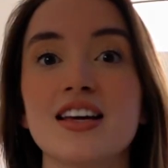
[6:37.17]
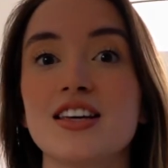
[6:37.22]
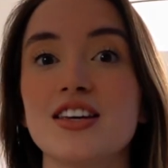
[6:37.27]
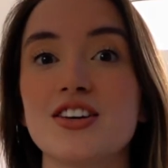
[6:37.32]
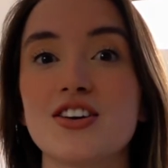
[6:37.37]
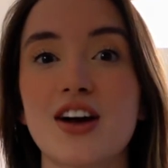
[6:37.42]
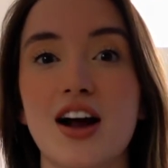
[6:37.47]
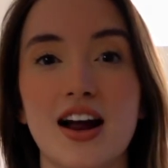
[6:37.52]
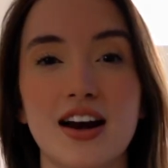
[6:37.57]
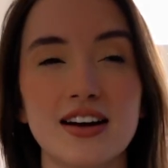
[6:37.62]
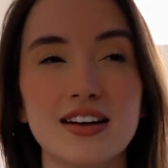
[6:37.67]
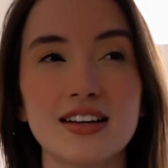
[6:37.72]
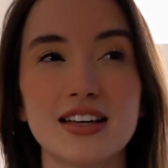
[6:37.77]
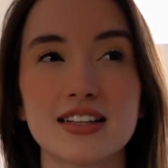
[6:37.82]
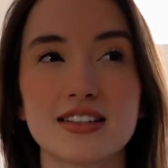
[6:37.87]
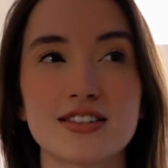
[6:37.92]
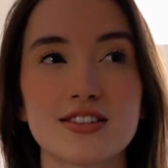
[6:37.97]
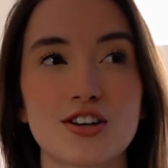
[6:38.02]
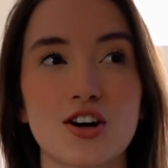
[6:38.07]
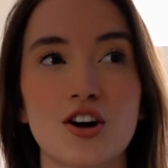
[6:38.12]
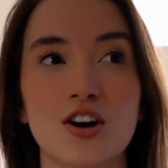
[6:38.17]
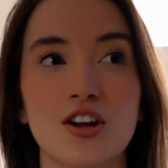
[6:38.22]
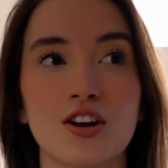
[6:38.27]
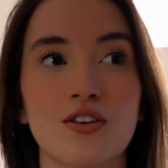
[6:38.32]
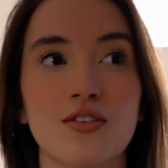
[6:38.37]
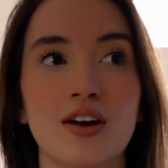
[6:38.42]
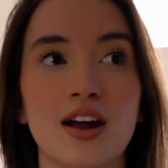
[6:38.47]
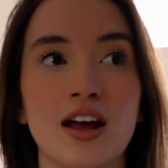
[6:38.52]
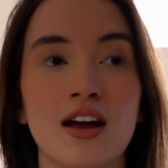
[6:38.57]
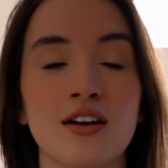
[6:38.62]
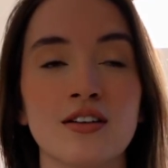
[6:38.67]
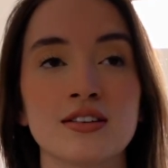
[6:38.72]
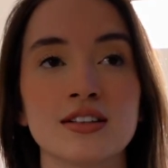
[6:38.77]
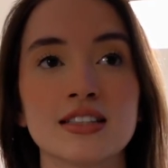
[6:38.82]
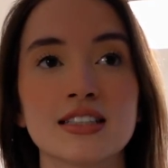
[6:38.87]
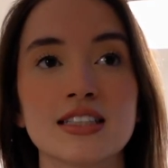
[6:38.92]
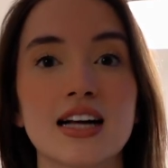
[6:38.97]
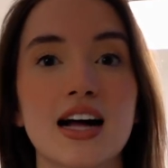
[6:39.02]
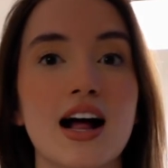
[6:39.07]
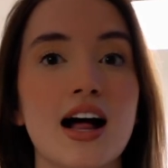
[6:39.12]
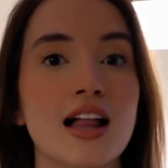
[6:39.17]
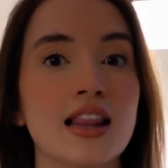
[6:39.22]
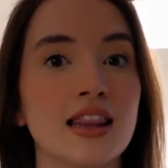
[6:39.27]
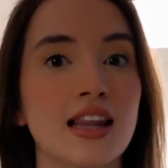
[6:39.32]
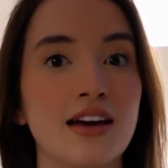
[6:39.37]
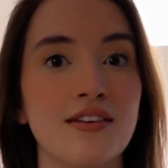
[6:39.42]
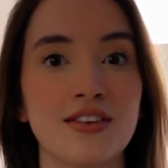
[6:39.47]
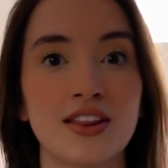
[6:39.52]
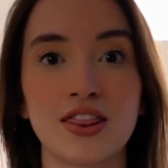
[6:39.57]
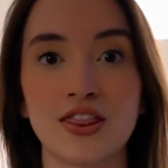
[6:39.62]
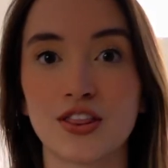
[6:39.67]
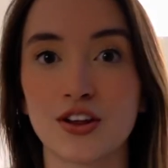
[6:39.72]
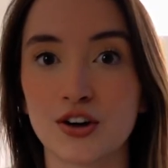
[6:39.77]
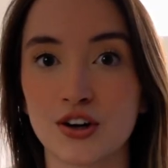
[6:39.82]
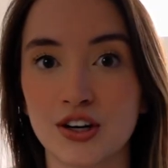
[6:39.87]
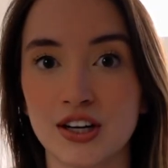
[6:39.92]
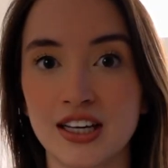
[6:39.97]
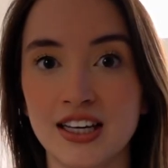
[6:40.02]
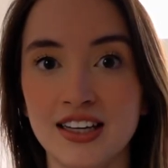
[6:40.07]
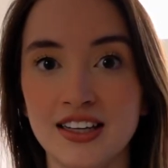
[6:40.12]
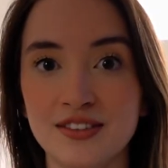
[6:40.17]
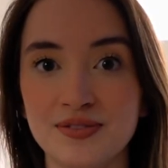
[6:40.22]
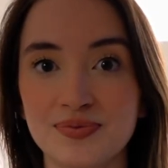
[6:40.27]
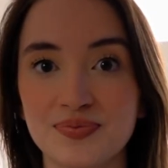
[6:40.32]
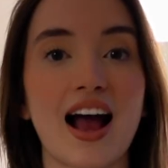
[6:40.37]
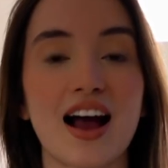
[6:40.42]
you kind of get started around 11:30.